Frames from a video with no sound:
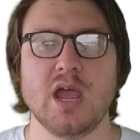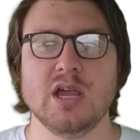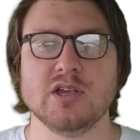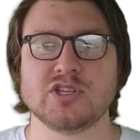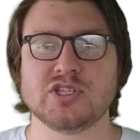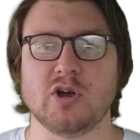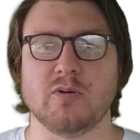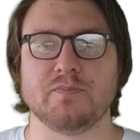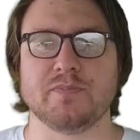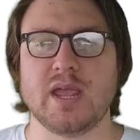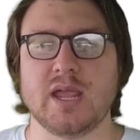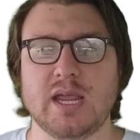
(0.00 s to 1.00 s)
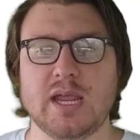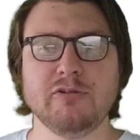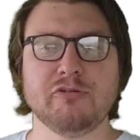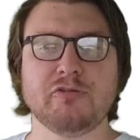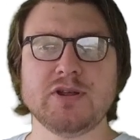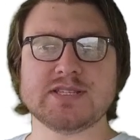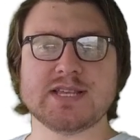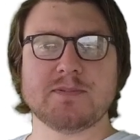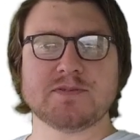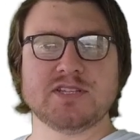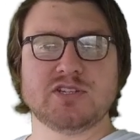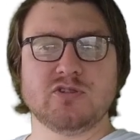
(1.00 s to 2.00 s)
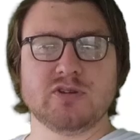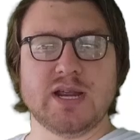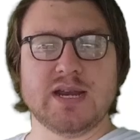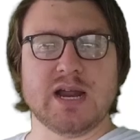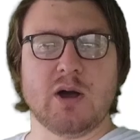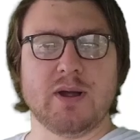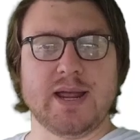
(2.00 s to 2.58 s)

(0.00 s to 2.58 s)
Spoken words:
So if we substitute in our